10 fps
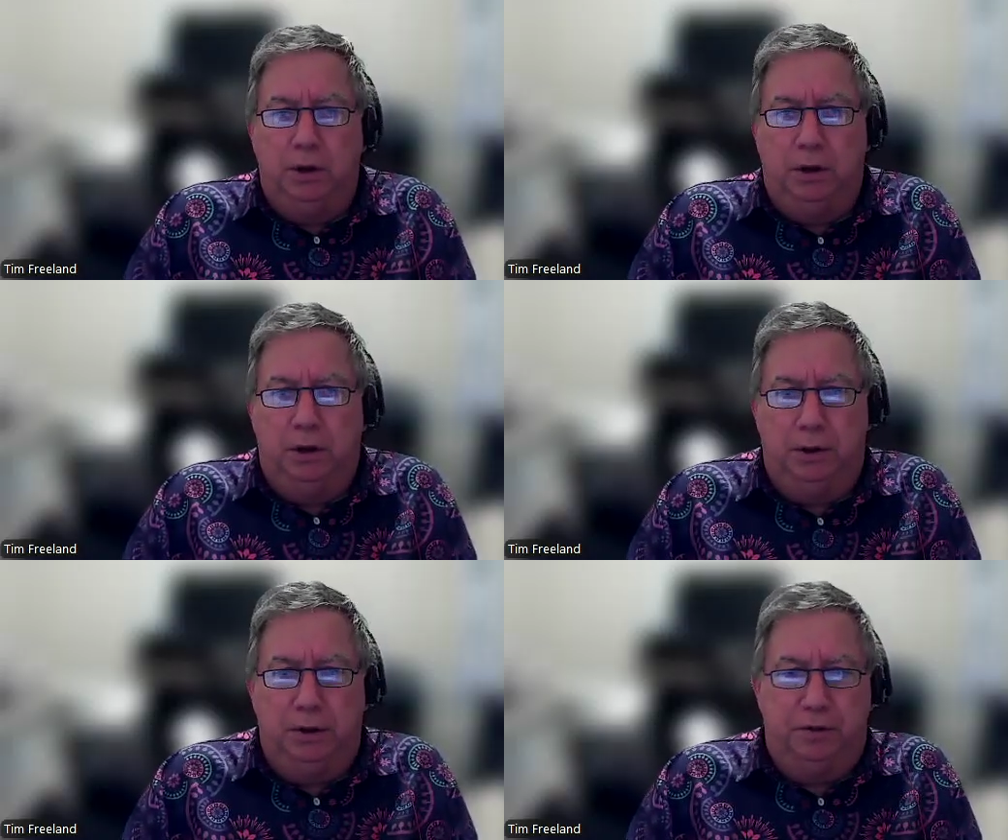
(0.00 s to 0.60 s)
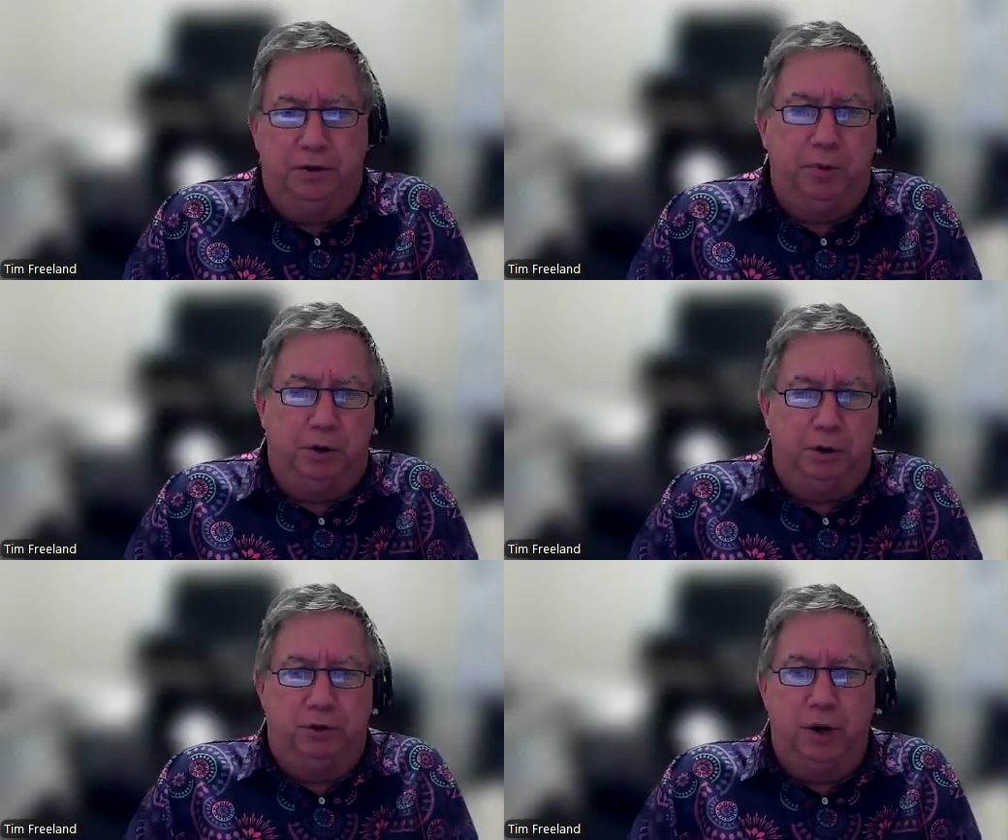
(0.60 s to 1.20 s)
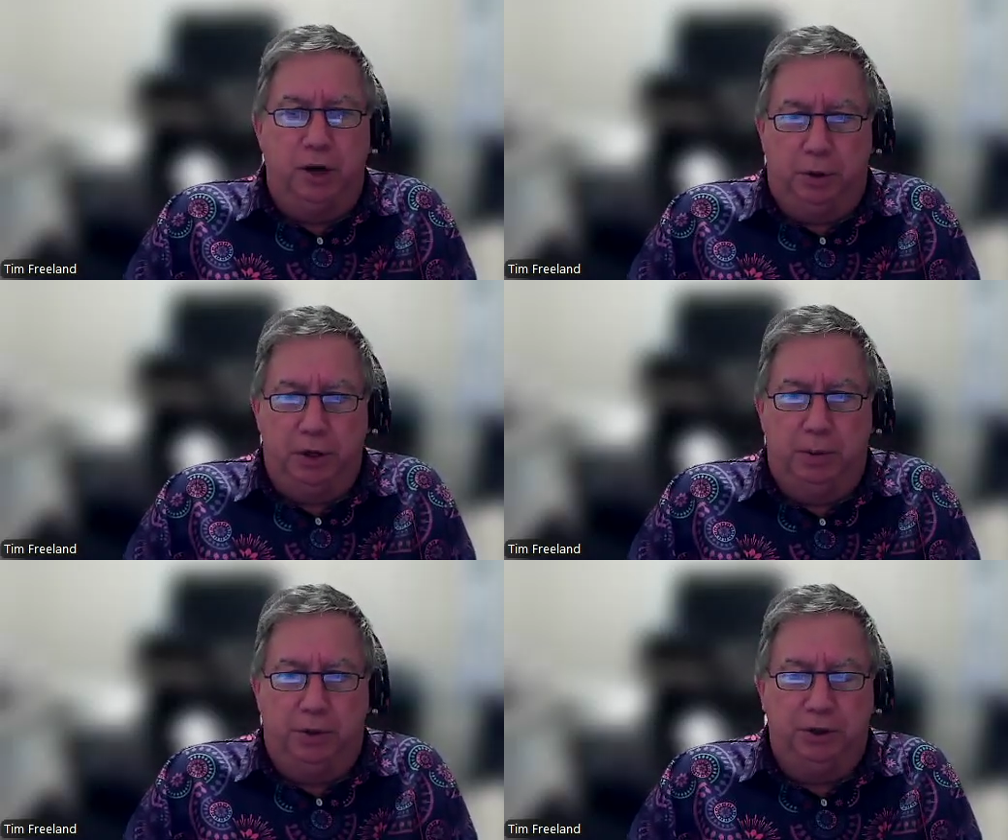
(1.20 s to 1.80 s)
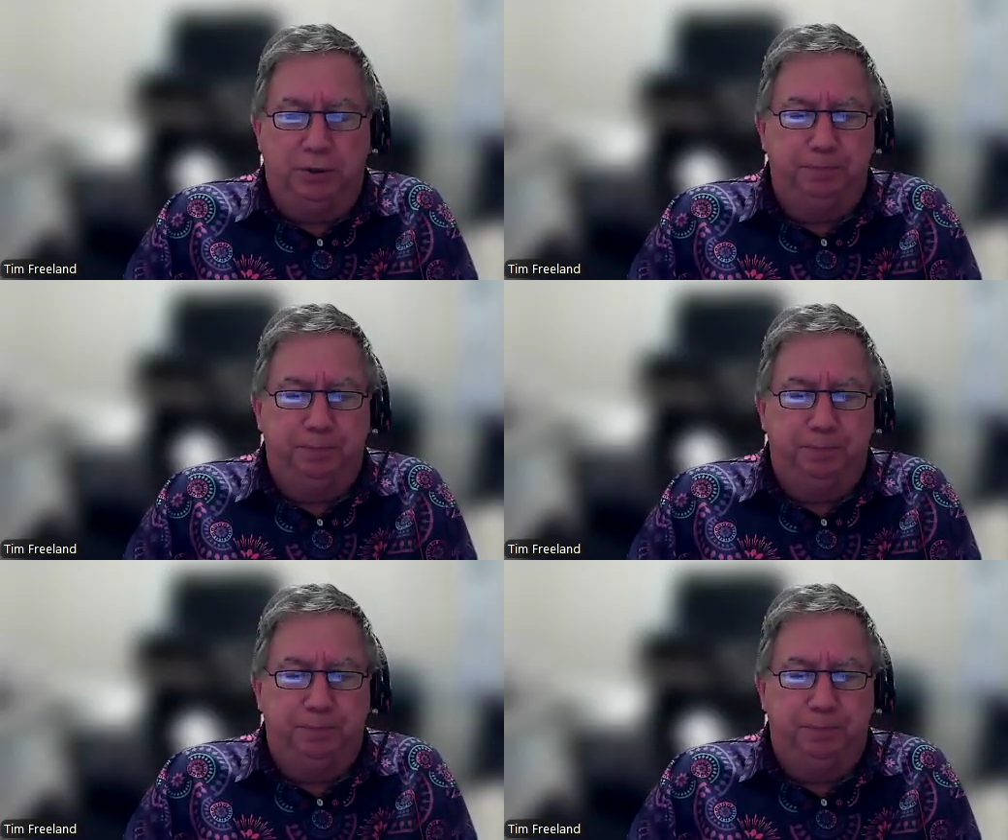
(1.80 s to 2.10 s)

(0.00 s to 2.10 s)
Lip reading: that the speaker is trying to accomplish.